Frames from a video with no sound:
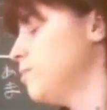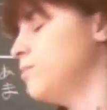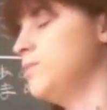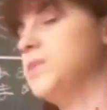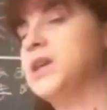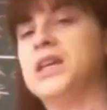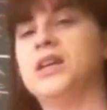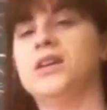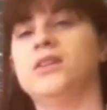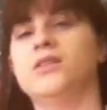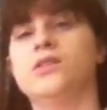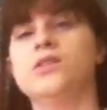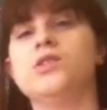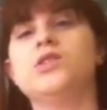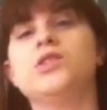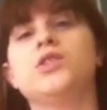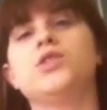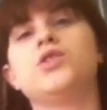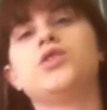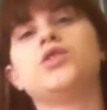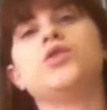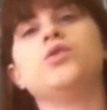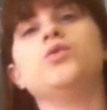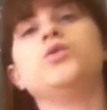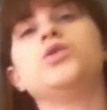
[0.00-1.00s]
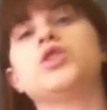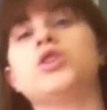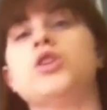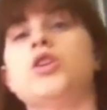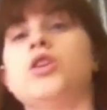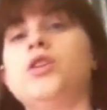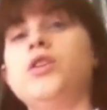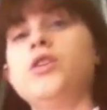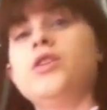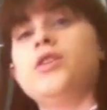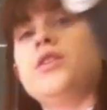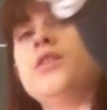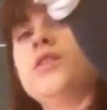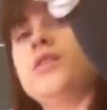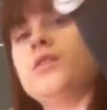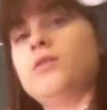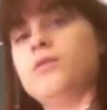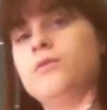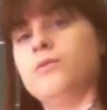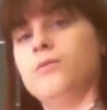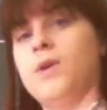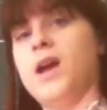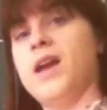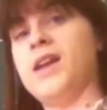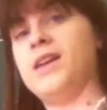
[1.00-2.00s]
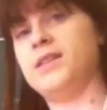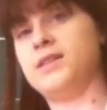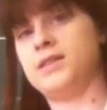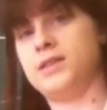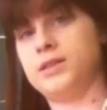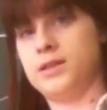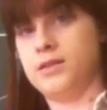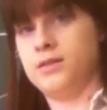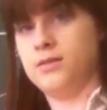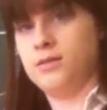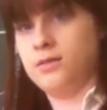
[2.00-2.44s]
means to turn right.